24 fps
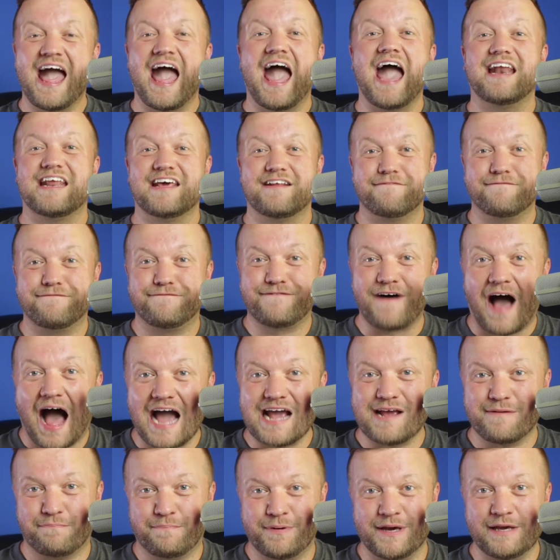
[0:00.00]
and
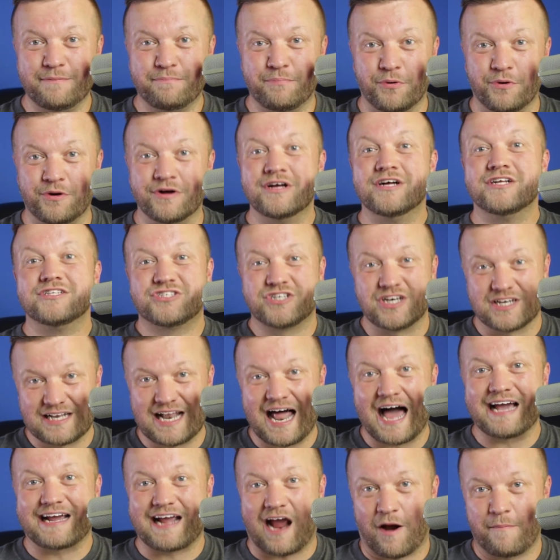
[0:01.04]
invite people to
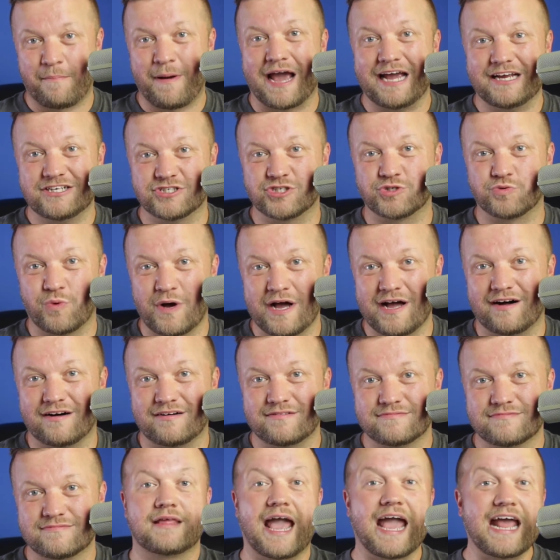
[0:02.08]
like our page as well.